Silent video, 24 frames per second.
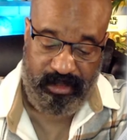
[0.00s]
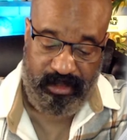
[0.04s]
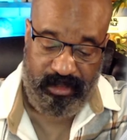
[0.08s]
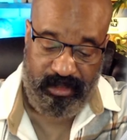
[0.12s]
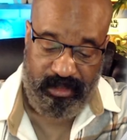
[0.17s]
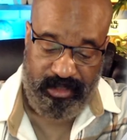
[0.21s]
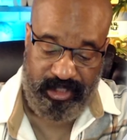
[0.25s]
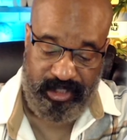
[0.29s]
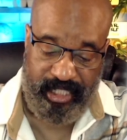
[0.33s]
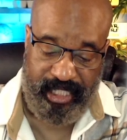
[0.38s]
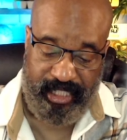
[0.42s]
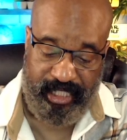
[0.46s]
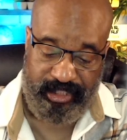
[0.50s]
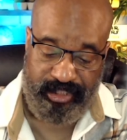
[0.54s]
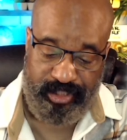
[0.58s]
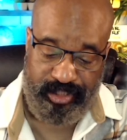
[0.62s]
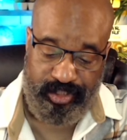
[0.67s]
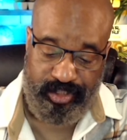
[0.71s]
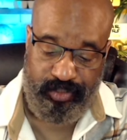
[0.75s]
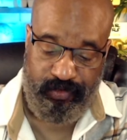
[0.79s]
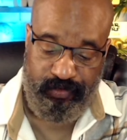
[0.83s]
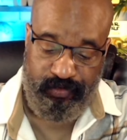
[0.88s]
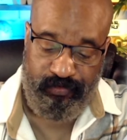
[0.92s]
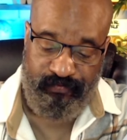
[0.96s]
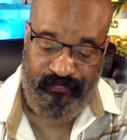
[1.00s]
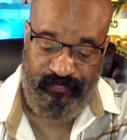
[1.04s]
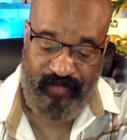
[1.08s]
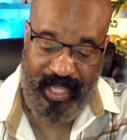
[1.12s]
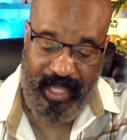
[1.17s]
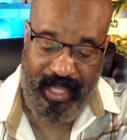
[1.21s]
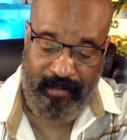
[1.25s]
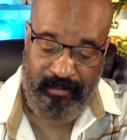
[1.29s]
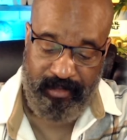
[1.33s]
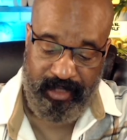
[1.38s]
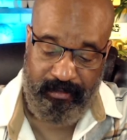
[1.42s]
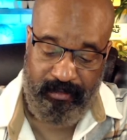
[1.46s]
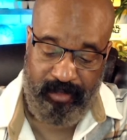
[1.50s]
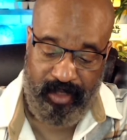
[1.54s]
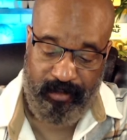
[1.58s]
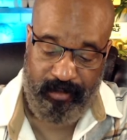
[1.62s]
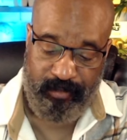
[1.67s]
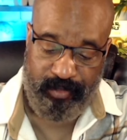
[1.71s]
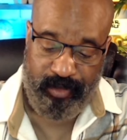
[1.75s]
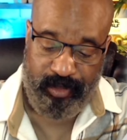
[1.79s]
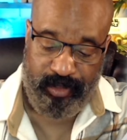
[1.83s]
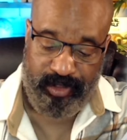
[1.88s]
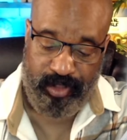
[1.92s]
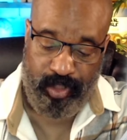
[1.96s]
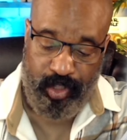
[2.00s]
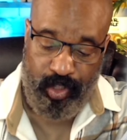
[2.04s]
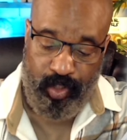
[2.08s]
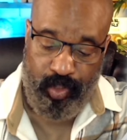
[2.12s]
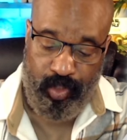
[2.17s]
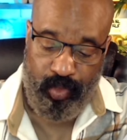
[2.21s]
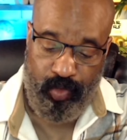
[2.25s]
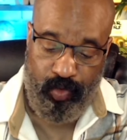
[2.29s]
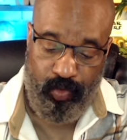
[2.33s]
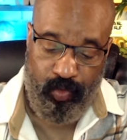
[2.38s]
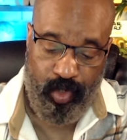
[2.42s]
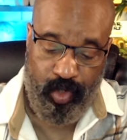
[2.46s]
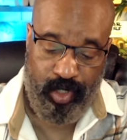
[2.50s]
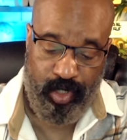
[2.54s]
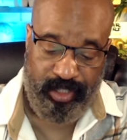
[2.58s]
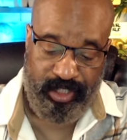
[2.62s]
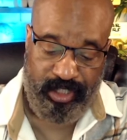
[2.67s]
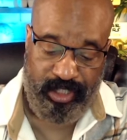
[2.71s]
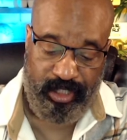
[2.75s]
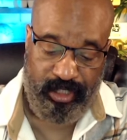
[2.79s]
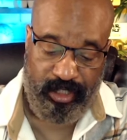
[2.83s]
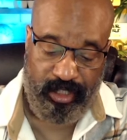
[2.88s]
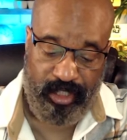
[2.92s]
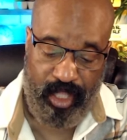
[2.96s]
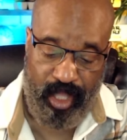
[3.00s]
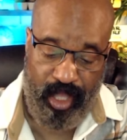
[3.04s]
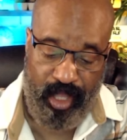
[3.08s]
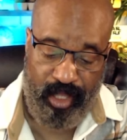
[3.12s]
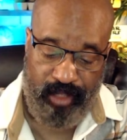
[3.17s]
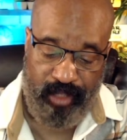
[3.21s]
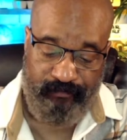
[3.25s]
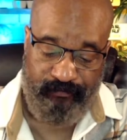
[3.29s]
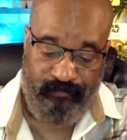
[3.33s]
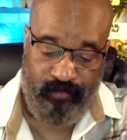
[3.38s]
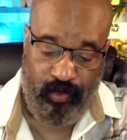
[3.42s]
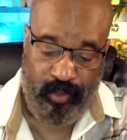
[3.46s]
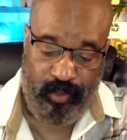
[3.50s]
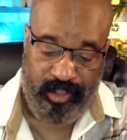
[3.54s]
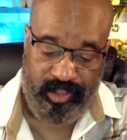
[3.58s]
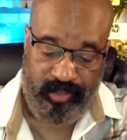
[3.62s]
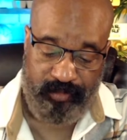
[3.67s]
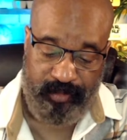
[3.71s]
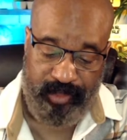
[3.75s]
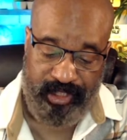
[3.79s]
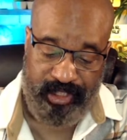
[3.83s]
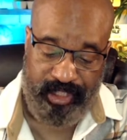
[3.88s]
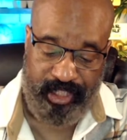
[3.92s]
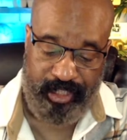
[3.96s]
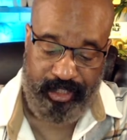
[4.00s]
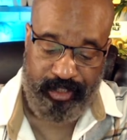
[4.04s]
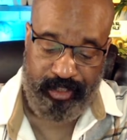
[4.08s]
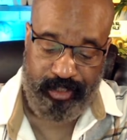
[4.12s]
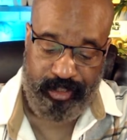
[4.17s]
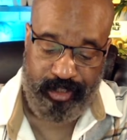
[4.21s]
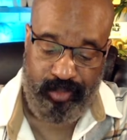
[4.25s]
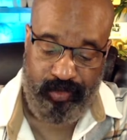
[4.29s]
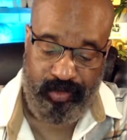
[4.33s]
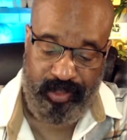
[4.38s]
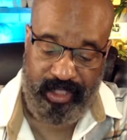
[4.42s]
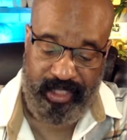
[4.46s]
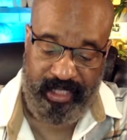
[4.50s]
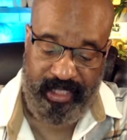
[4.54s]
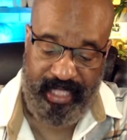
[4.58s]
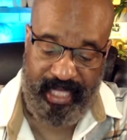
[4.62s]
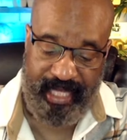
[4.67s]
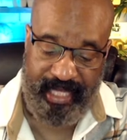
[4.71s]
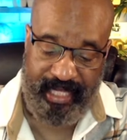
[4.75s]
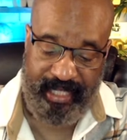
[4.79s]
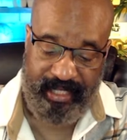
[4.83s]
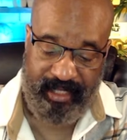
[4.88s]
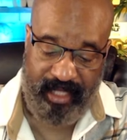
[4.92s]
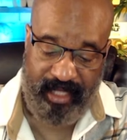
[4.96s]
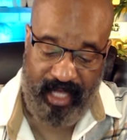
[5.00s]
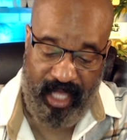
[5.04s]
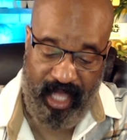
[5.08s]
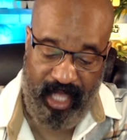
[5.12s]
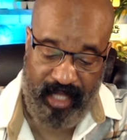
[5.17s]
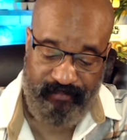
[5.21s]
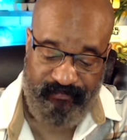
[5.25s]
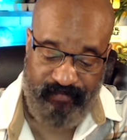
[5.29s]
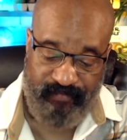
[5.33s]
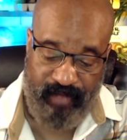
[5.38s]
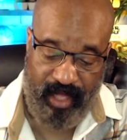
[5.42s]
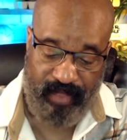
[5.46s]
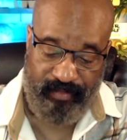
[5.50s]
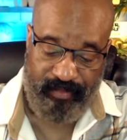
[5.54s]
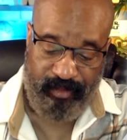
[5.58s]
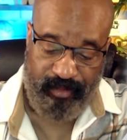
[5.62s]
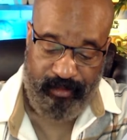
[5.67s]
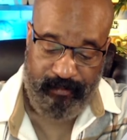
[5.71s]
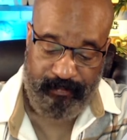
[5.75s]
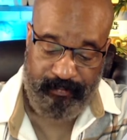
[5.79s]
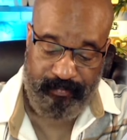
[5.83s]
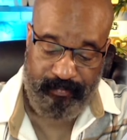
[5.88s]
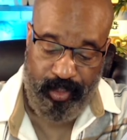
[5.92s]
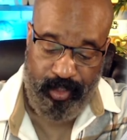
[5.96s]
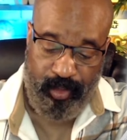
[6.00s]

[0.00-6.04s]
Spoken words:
She has two family members who worked in law enforcement, including a godfather